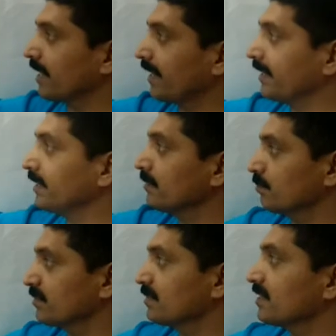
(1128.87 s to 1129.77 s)

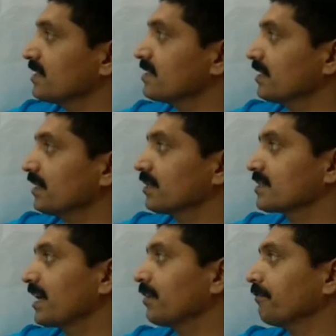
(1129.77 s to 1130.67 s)
adding, it is a
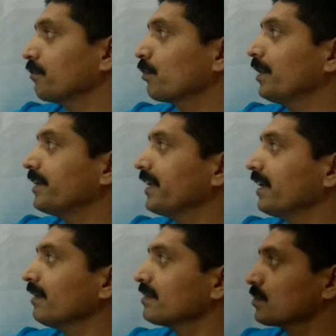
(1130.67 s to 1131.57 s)
sign of equality
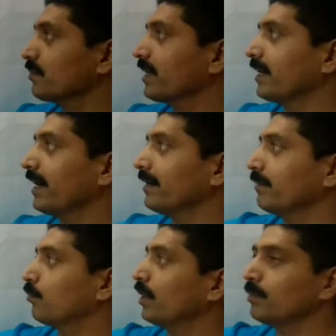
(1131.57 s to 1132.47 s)
here, so we can
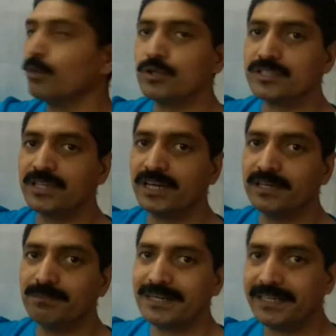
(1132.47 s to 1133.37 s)
add one both
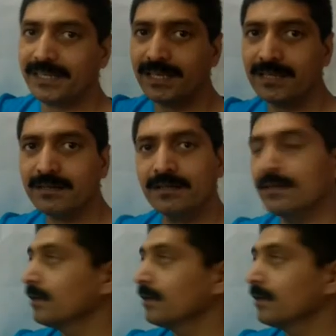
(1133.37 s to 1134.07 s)
side by taking